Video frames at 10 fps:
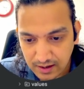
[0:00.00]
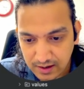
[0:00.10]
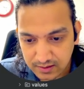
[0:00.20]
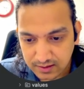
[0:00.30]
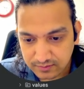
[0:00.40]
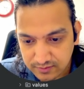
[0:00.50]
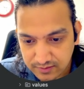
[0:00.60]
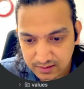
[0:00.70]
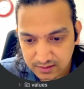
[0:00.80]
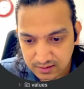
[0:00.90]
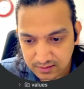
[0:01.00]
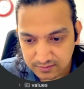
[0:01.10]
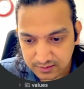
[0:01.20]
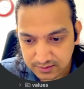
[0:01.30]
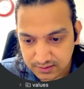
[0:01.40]
I will give different color
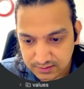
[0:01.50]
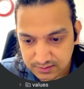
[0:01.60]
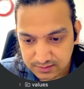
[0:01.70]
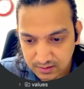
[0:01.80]
for this,